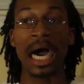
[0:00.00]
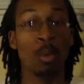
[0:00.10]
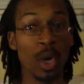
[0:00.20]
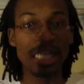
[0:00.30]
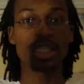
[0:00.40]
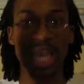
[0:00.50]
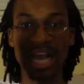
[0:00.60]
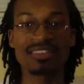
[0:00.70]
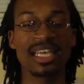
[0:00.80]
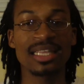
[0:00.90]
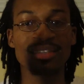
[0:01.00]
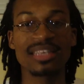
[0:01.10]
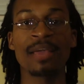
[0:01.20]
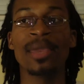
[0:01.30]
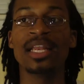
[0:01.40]
which, like I said, this
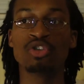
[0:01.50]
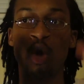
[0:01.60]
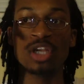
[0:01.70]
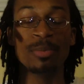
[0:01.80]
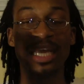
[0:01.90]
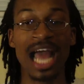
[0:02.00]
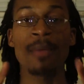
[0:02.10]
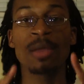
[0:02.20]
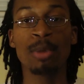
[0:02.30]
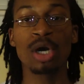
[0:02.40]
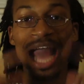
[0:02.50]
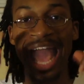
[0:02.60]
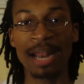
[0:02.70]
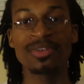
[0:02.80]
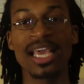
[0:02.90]
segment is going to be comic book
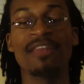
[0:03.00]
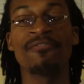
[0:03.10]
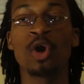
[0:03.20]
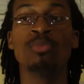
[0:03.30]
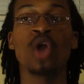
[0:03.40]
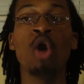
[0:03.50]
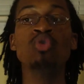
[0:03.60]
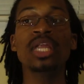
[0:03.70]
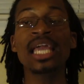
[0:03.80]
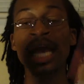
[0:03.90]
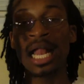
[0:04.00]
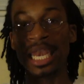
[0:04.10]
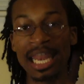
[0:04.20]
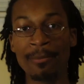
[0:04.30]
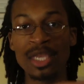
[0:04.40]
adapted films only.
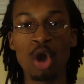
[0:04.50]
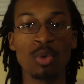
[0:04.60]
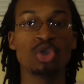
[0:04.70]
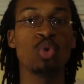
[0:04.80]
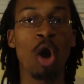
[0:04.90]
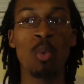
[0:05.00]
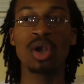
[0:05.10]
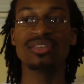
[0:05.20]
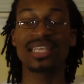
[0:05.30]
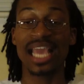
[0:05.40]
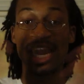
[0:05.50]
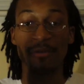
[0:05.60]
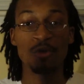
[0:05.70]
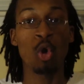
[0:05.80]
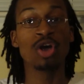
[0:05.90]
Let me know what you all want to see. And
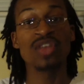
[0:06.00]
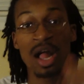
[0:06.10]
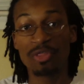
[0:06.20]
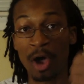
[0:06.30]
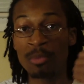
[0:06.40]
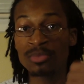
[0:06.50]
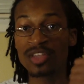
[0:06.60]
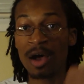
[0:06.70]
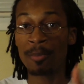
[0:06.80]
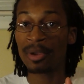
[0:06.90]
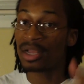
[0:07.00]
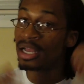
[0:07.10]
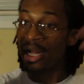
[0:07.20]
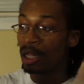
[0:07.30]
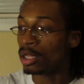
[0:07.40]
of course, thumbs up
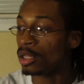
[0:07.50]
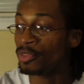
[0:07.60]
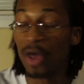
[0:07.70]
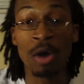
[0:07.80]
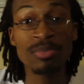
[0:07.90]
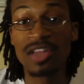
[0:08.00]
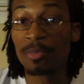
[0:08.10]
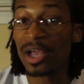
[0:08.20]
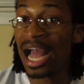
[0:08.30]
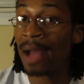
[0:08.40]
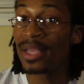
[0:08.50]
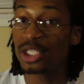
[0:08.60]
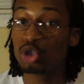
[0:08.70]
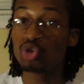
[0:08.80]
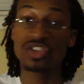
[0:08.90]
the
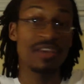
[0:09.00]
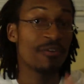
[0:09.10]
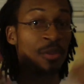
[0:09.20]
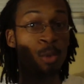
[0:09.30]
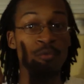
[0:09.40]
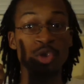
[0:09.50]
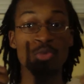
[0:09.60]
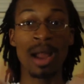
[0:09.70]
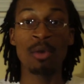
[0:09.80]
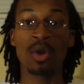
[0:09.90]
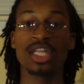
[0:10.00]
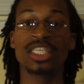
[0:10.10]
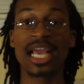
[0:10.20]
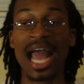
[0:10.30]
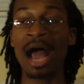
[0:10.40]
comments you see for the movie you might want
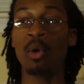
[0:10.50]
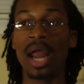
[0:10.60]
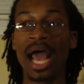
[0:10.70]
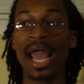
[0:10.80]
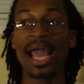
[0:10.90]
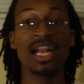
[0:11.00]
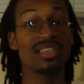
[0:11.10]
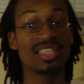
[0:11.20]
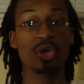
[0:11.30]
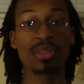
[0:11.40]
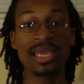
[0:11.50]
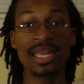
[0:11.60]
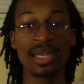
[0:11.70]
to check out. And until